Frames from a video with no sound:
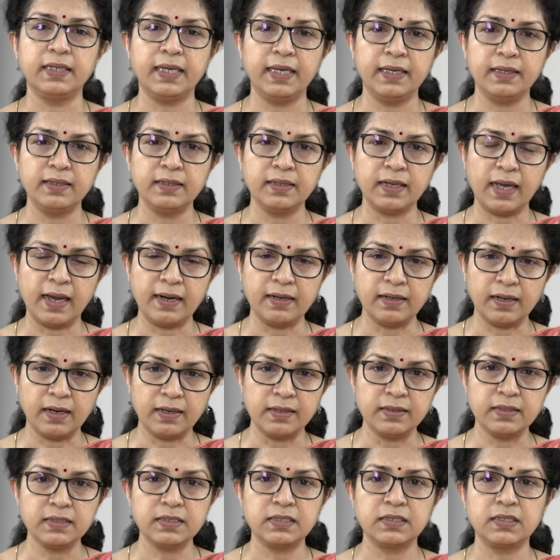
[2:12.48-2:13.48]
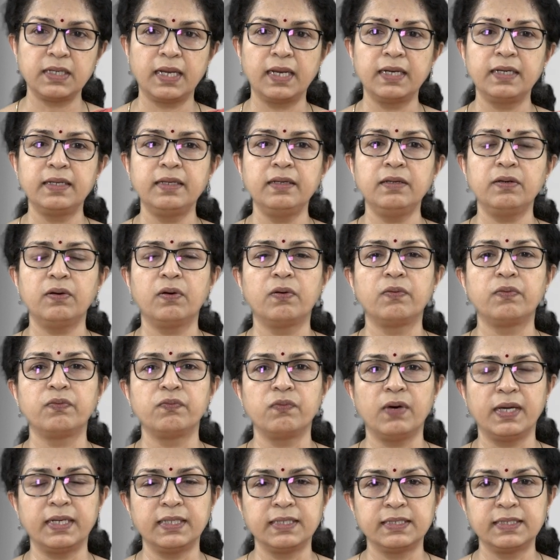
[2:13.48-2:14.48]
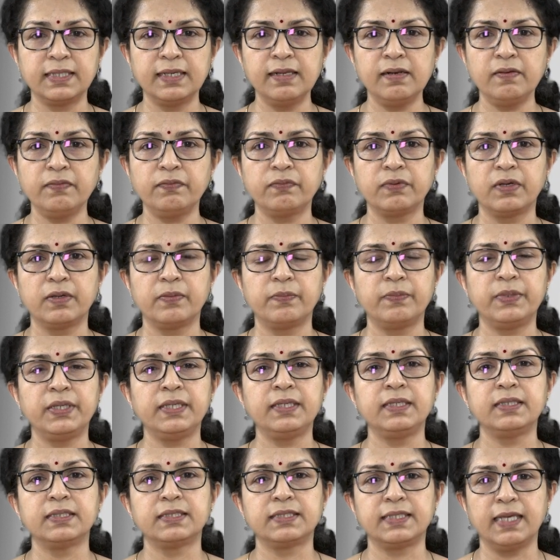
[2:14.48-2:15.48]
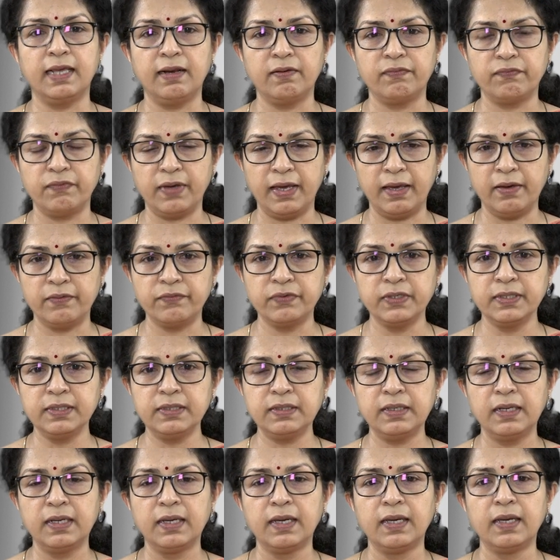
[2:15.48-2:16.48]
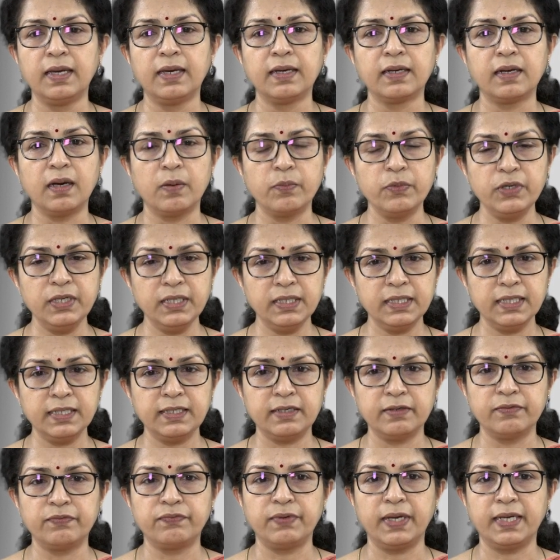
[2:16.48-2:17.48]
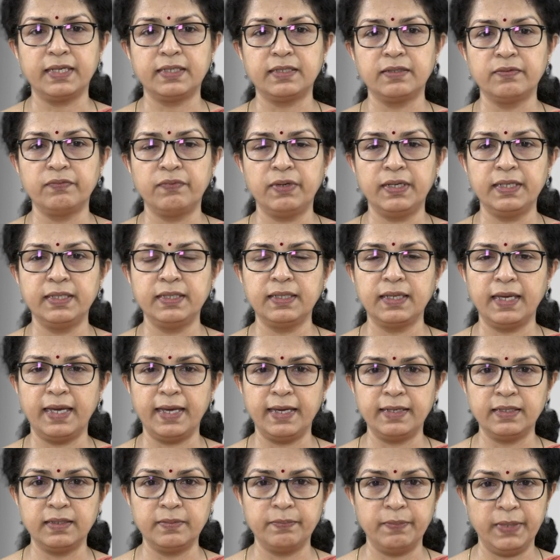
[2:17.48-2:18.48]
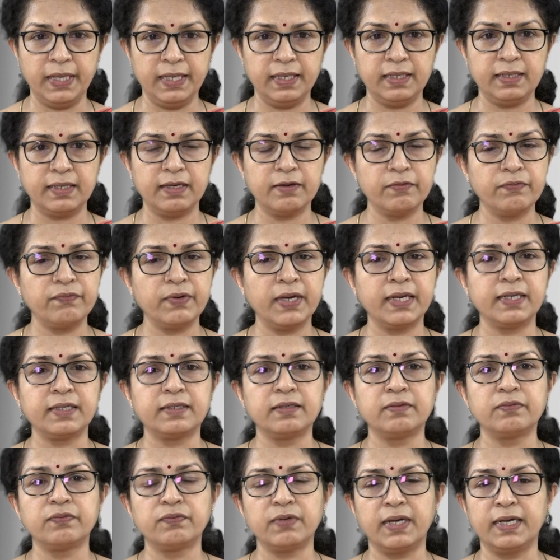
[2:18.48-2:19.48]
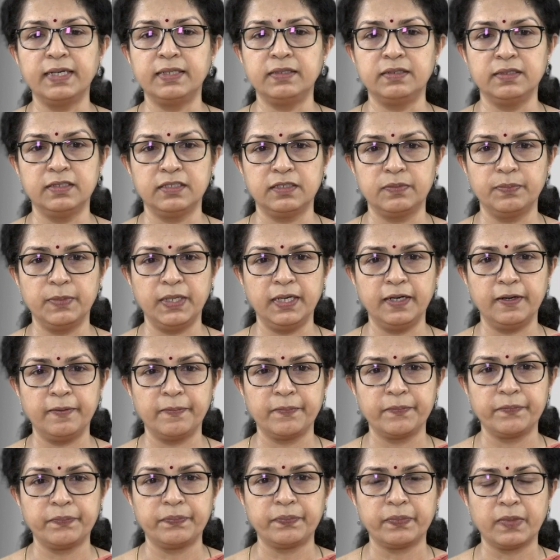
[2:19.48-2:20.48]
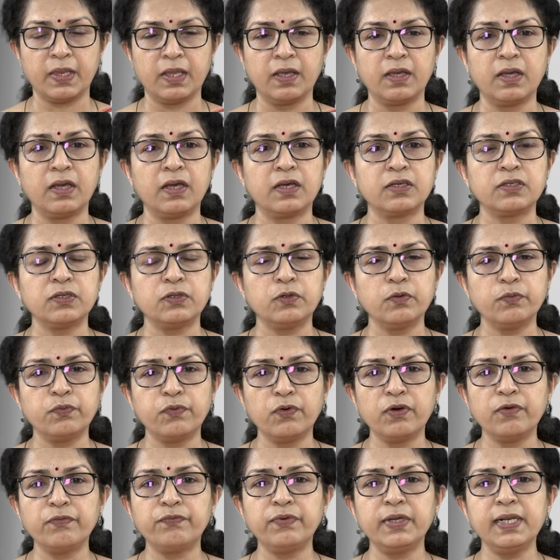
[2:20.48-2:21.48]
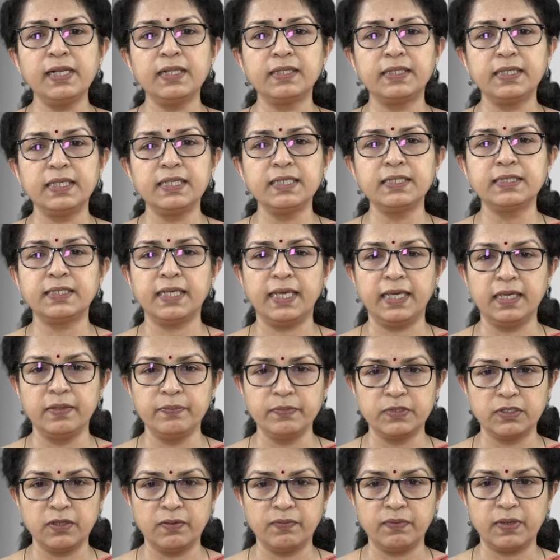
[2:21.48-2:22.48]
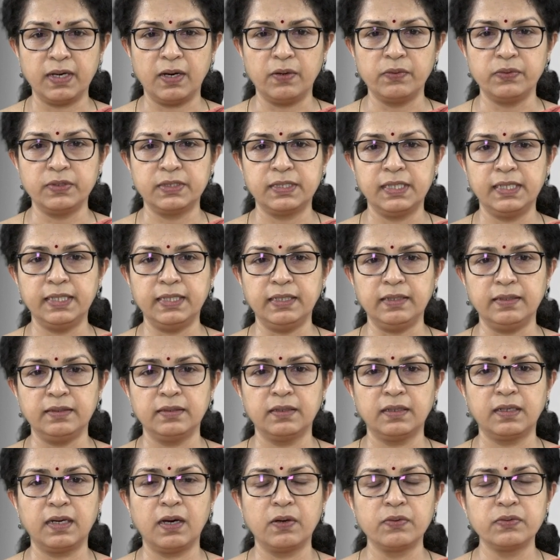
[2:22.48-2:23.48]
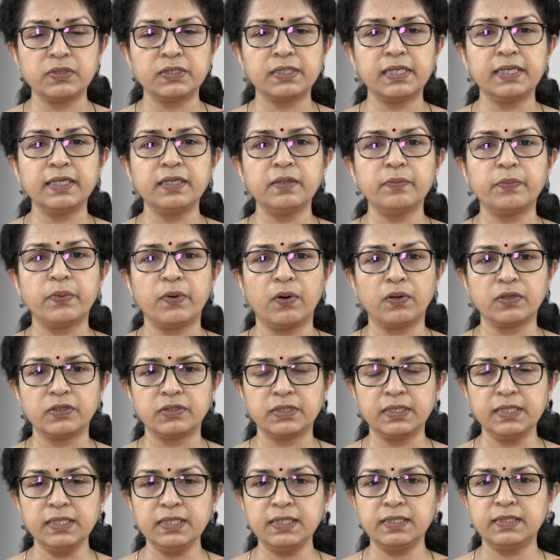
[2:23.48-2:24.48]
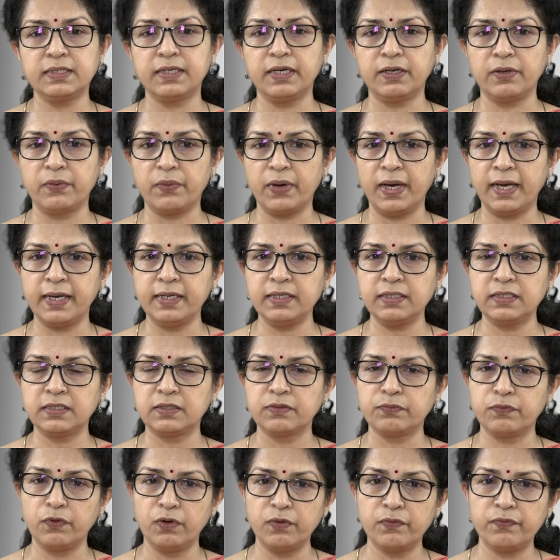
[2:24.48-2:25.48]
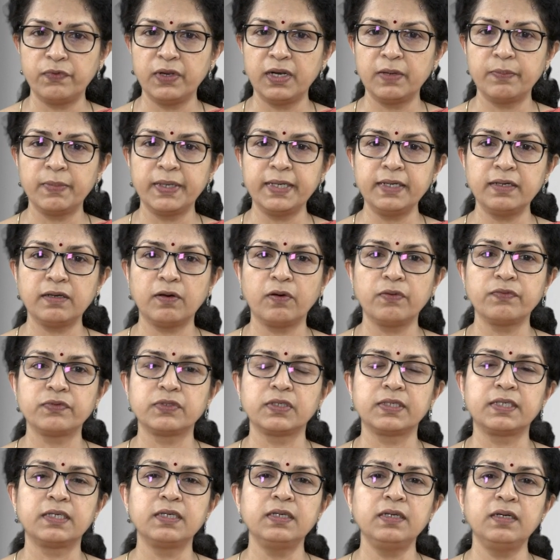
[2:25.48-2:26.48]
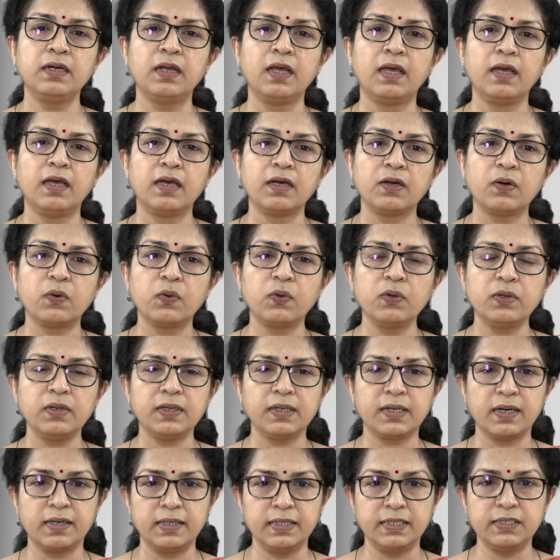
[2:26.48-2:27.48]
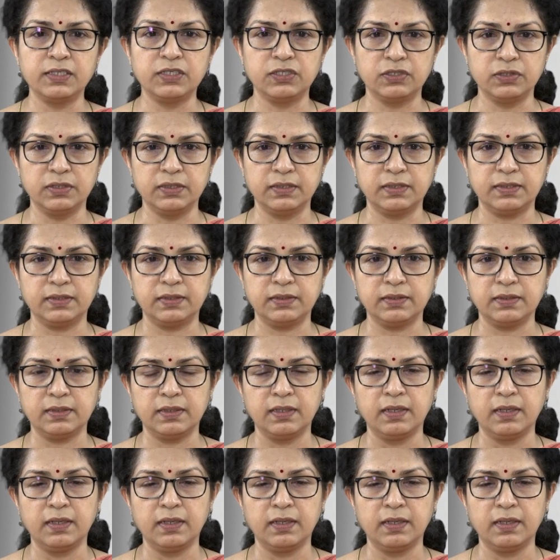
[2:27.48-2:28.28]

gain an understanding of oneself, be self-aware, communicate effectively, and make effective adjustment. So to fulfill these aims of counseling, the counseling process requires fulfillment of certain core conditions.